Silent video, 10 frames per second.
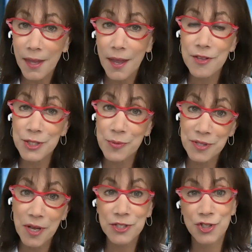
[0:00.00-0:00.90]
These
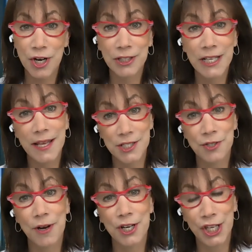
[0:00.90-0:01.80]
results generally last
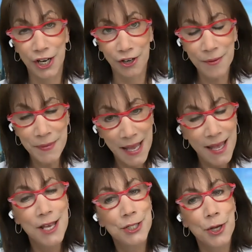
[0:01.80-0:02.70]
around a year,
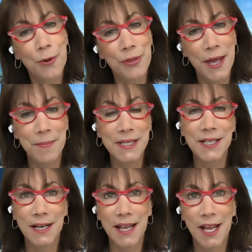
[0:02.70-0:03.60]
so that means
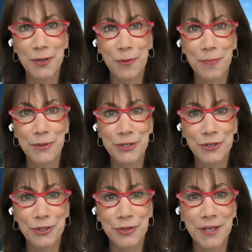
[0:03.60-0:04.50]
that an annual
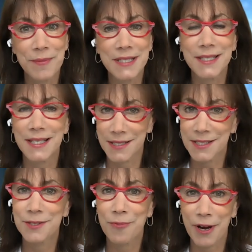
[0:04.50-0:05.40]
booster treatment
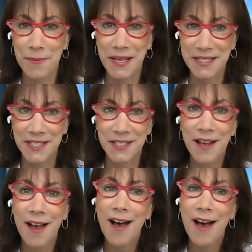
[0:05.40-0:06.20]
is recommended.